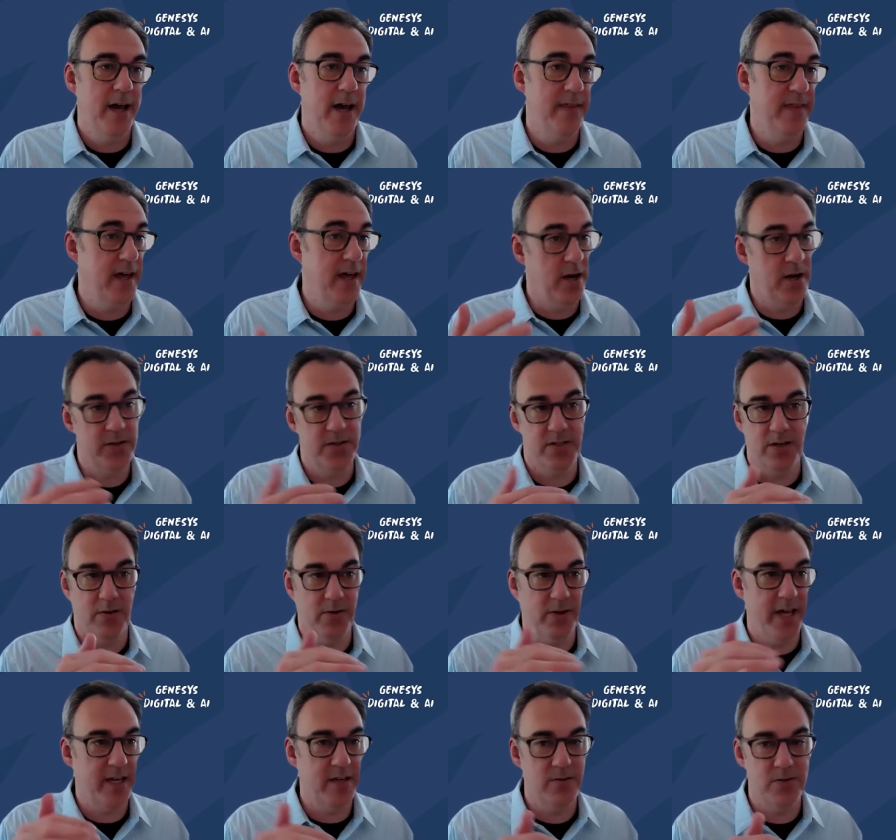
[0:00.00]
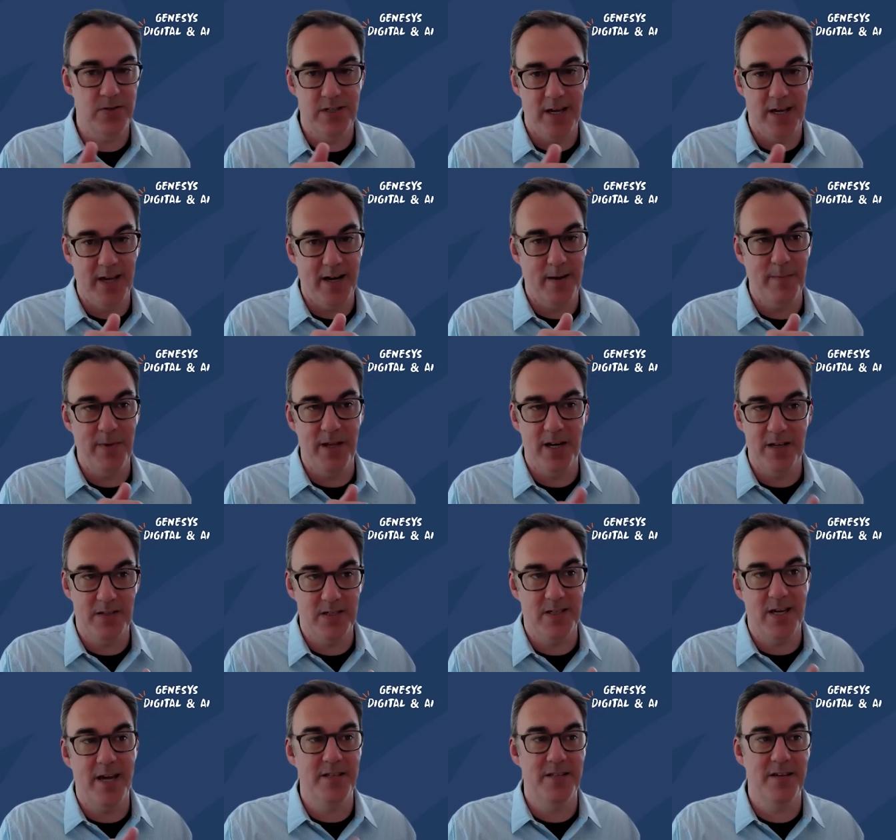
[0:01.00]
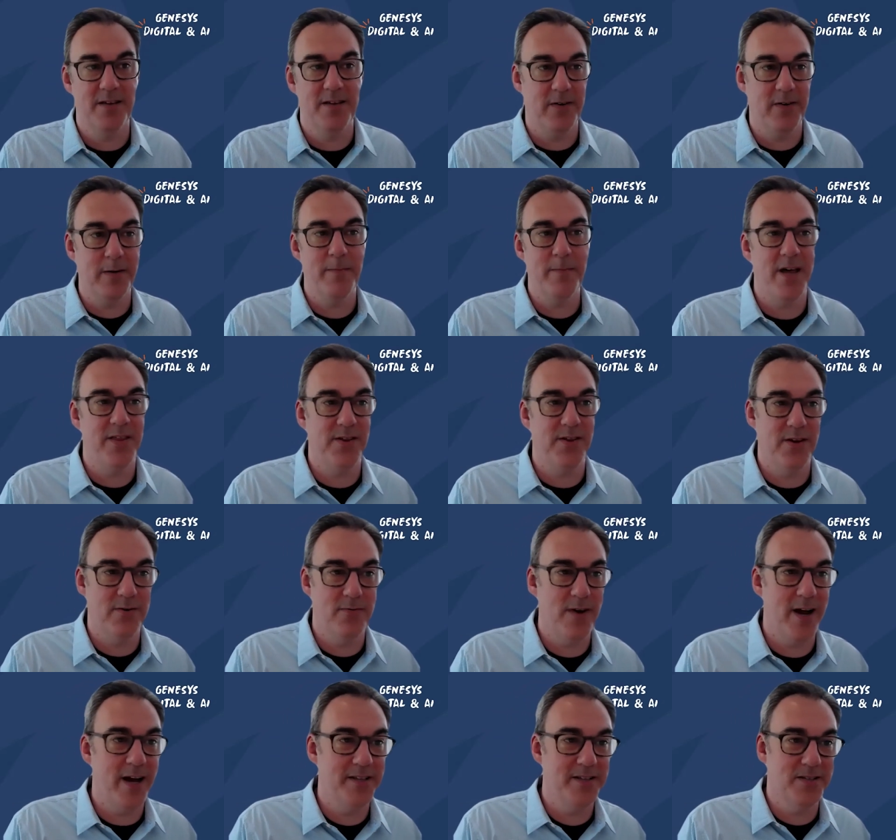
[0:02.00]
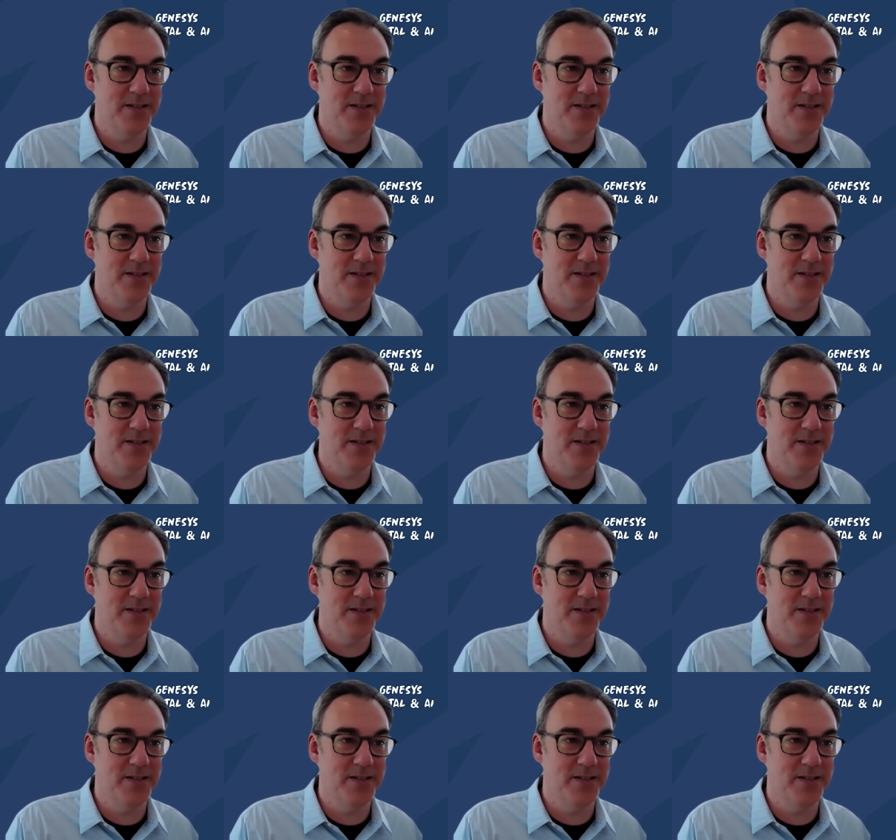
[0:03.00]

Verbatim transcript: And then also, like you said, it's scientific method, right?